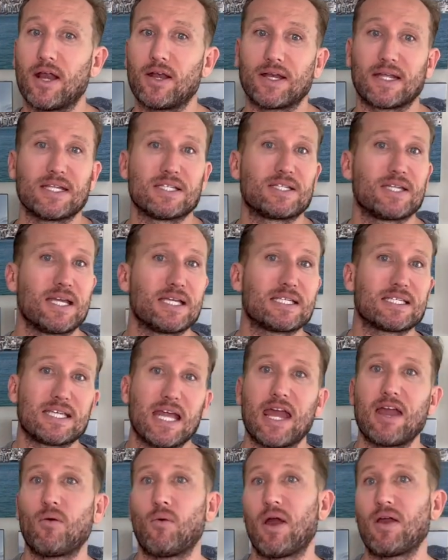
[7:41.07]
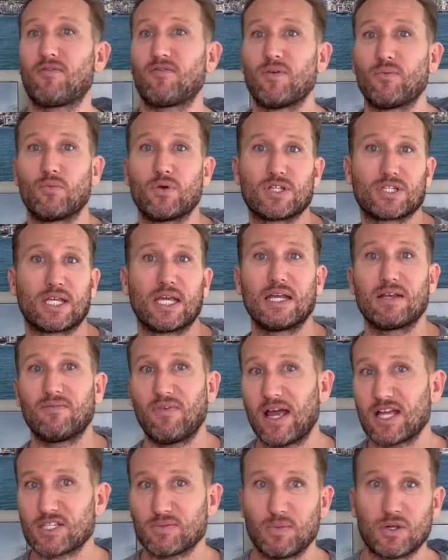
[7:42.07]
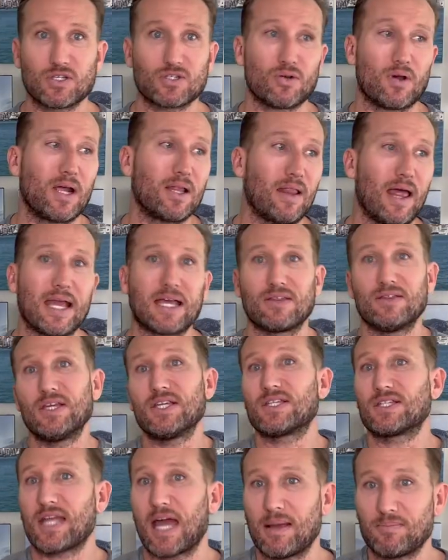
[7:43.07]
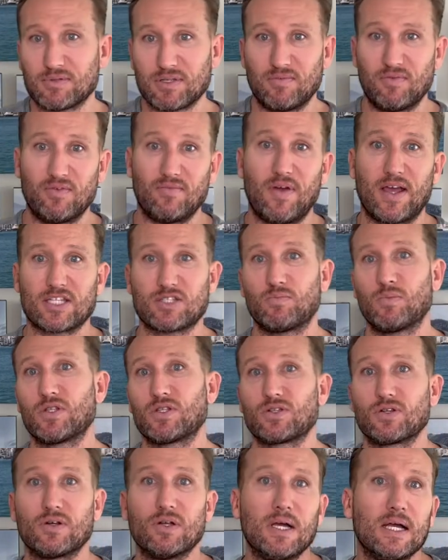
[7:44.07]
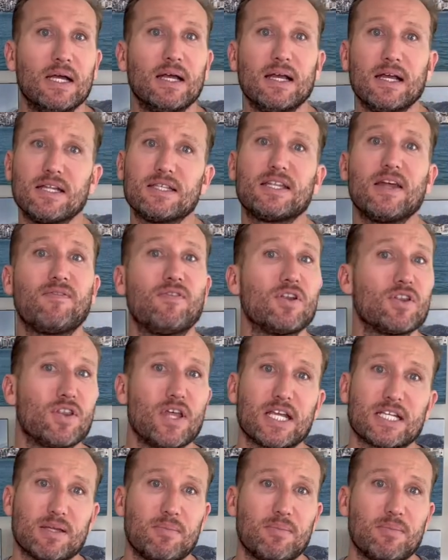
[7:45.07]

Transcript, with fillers: Or can say, stay away from risky investments, or I like these types of investments, or different things.